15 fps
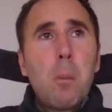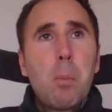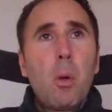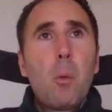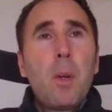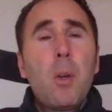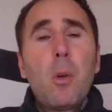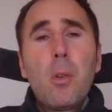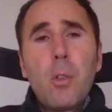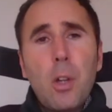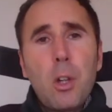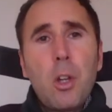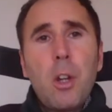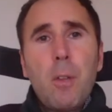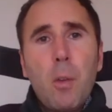But we
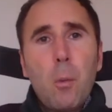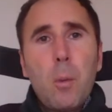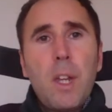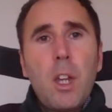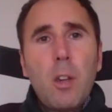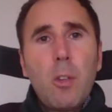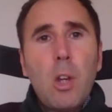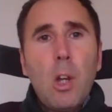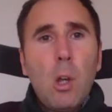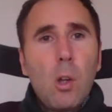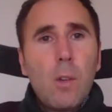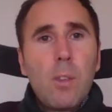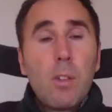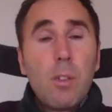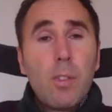also knew that we could do
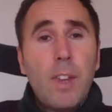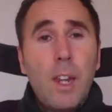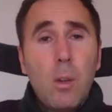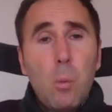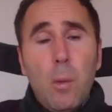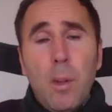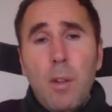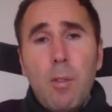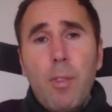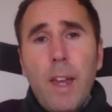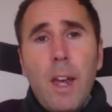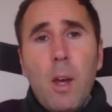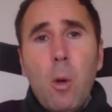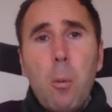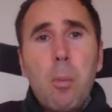lots of things with
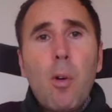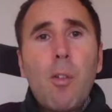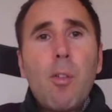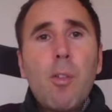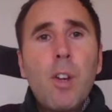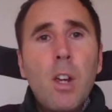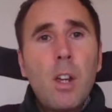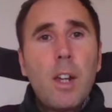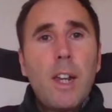the help of